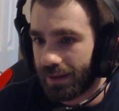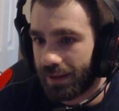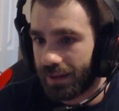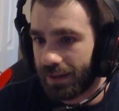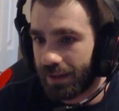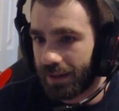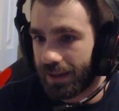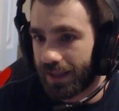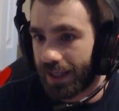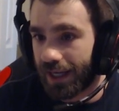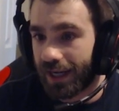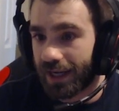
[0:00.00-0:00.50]

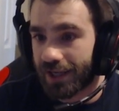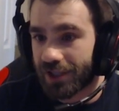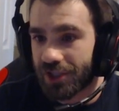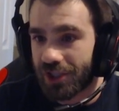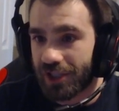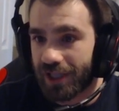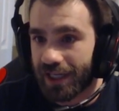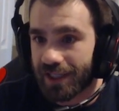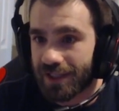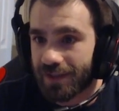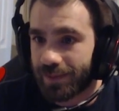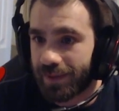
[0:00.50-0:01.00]
Yeah,
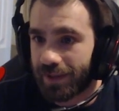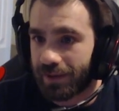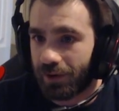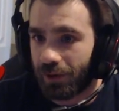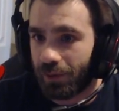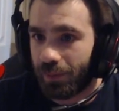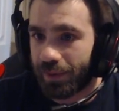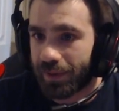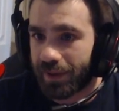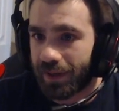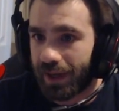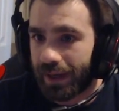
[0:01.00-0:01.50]
she gets me to
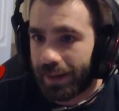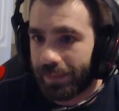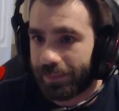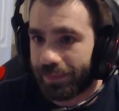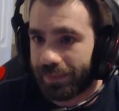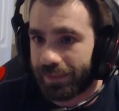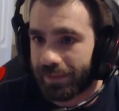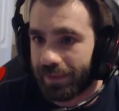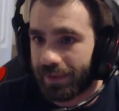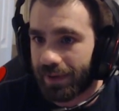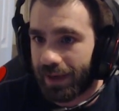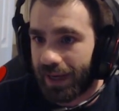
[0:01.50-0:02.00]
open up,
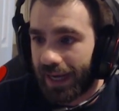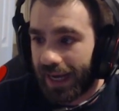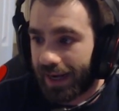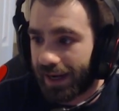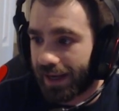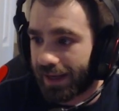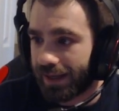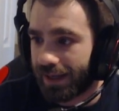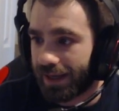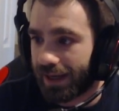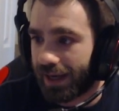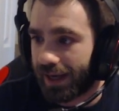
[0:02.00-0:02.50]

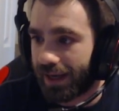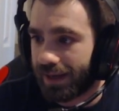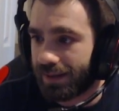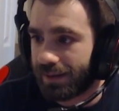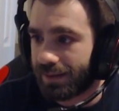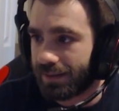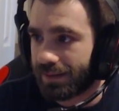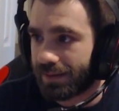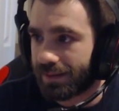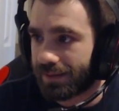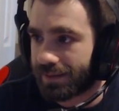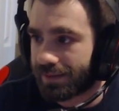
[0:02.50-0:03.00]

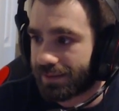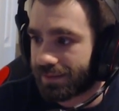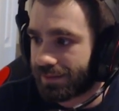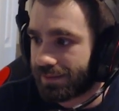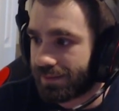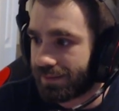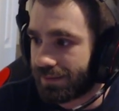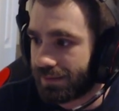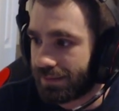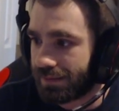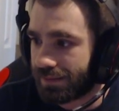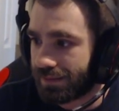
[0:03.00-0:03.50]
and
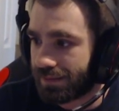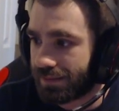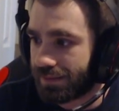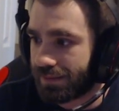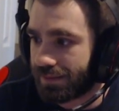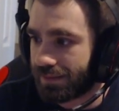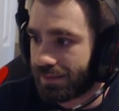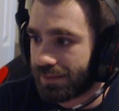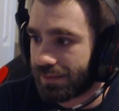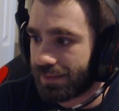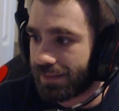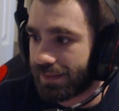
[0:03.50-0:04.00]

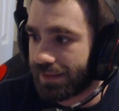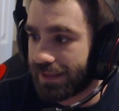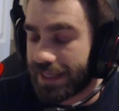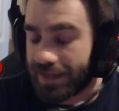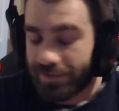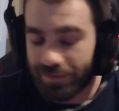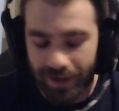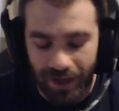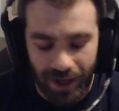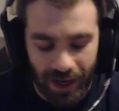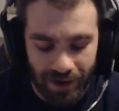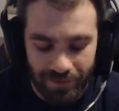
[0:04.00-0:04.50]

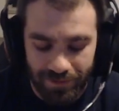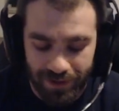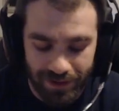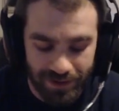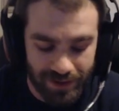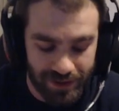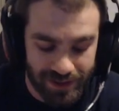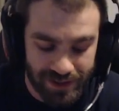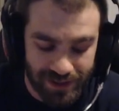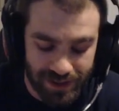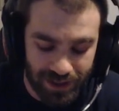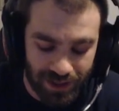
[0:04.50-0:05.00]
even having
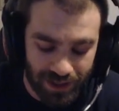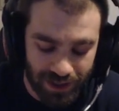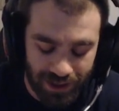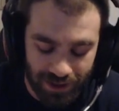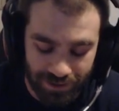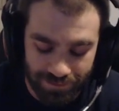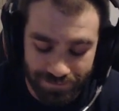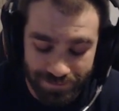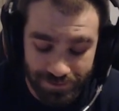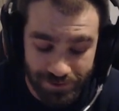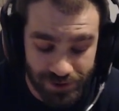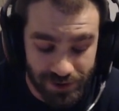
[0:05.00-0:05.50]
this cut,
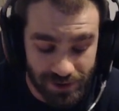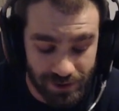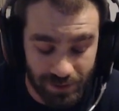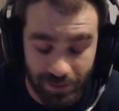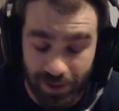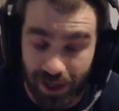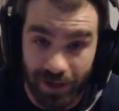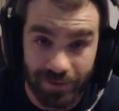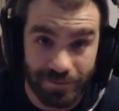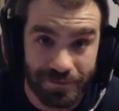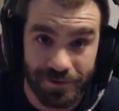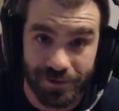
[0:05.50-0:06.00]
I feel
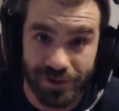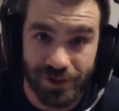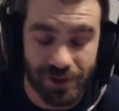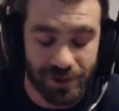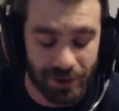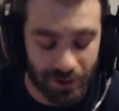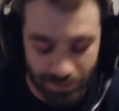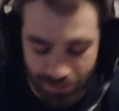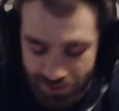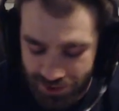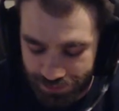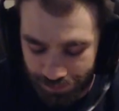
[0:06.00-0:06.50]

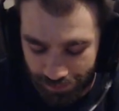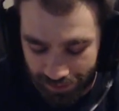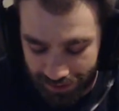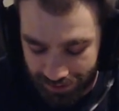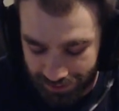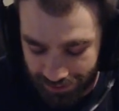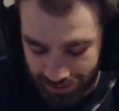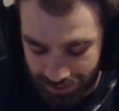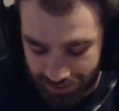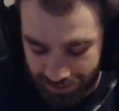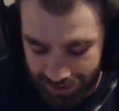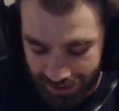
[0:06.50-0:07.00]
so much
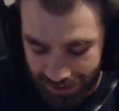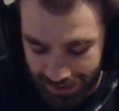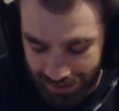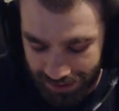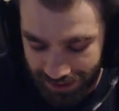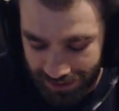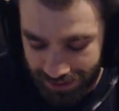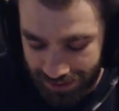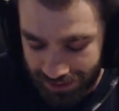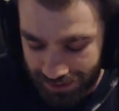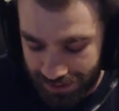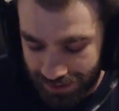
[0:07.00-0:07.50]
better
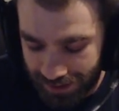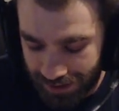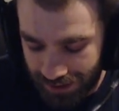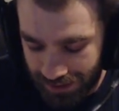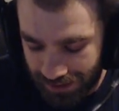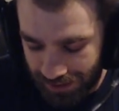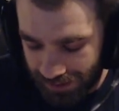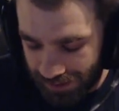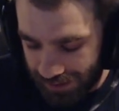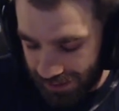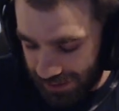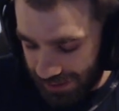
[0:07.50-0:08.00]
already.
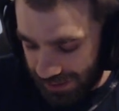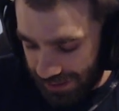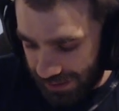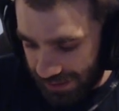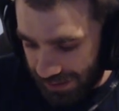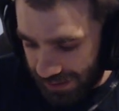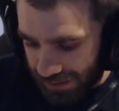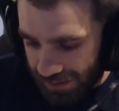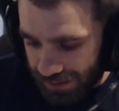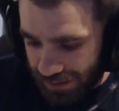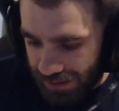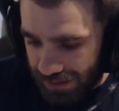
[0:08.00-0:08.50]

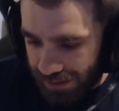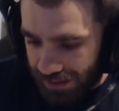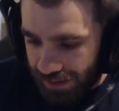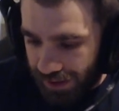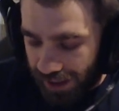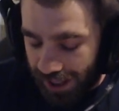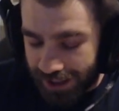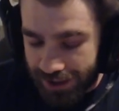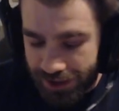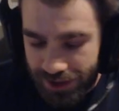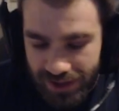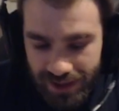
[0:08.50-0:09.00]

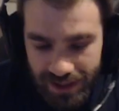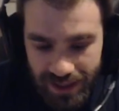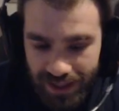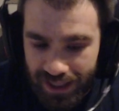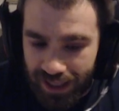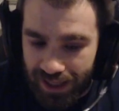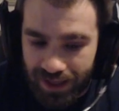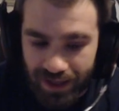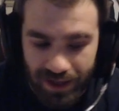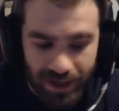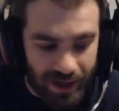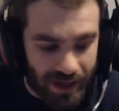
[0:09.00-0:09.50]
I just need to
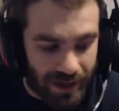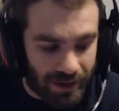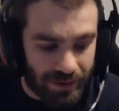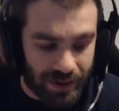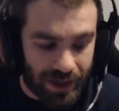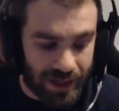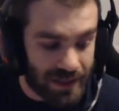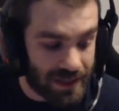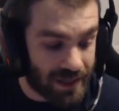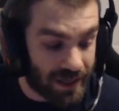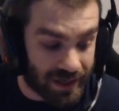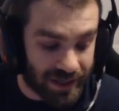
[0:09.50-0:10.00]
get it out.
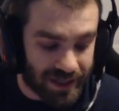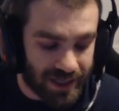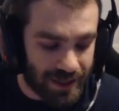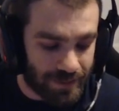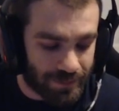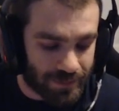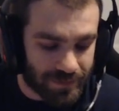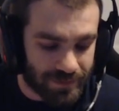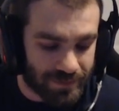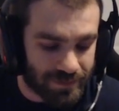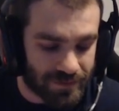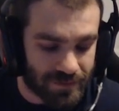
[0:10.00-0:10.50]
I need to
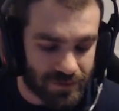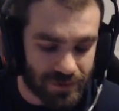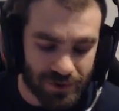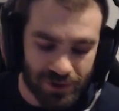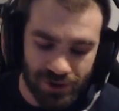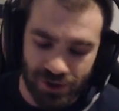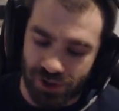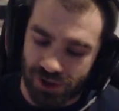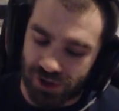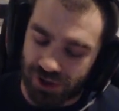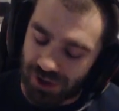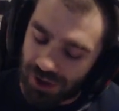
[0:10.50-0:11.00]
keep
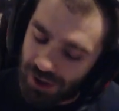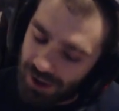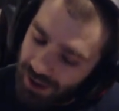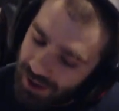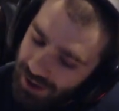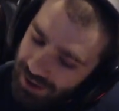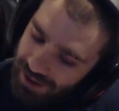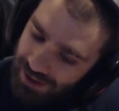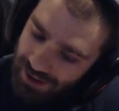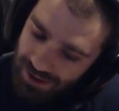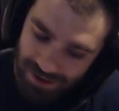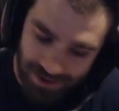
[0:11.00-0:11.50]
just
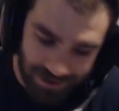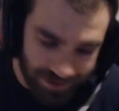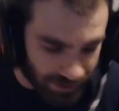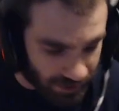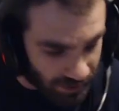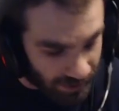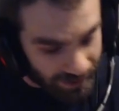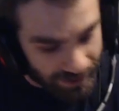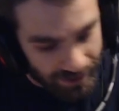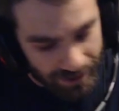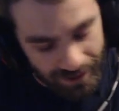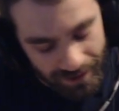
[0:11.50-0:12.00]
talking and
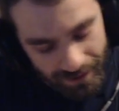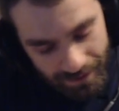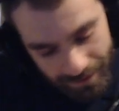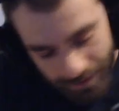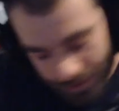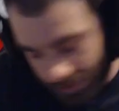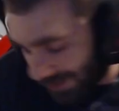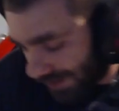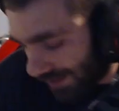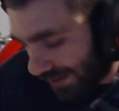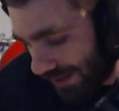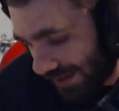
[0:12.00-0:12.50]
talking and
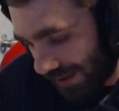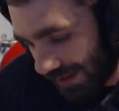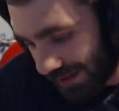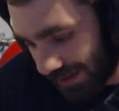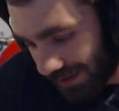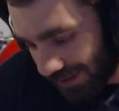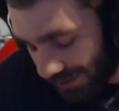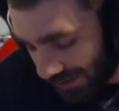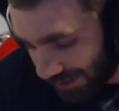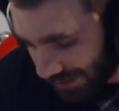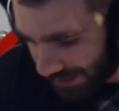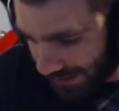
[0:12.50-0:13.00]
talking and
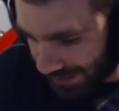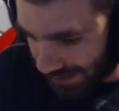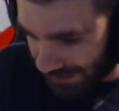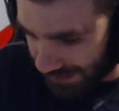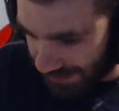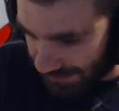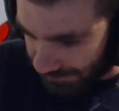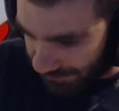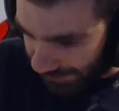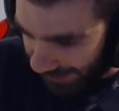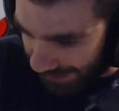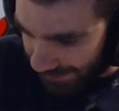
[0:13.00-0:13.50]
talking
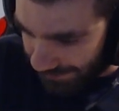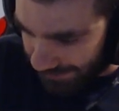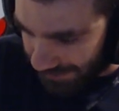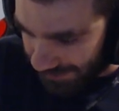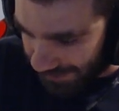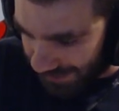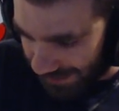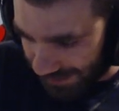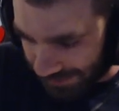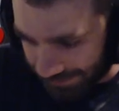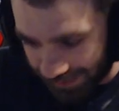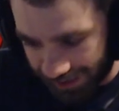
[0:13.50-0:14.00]
and
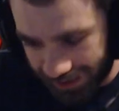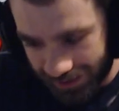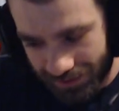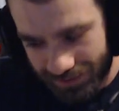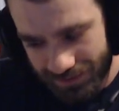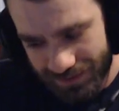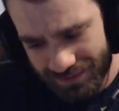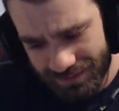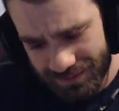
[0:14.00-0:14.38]
rambling about